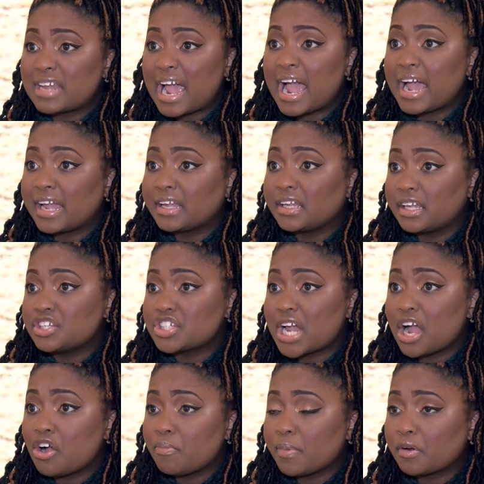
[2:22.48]
die in
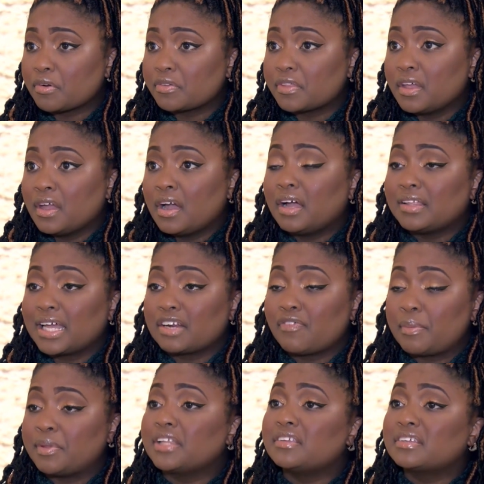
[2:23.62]
childbirth. A lot of women